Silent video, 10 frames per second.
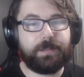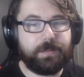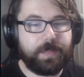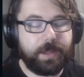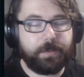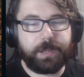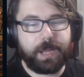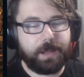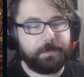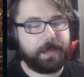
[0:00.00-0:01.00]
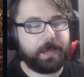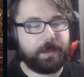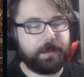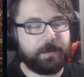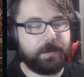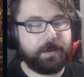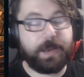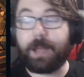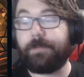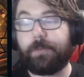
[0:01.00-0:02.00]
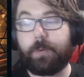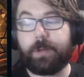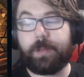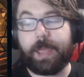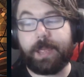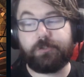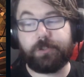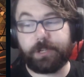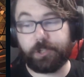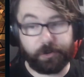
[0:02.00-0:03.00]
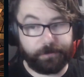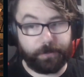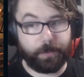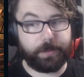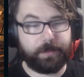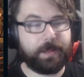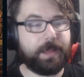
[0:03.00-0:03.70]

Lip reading: they only come in non-foil and traditional foil.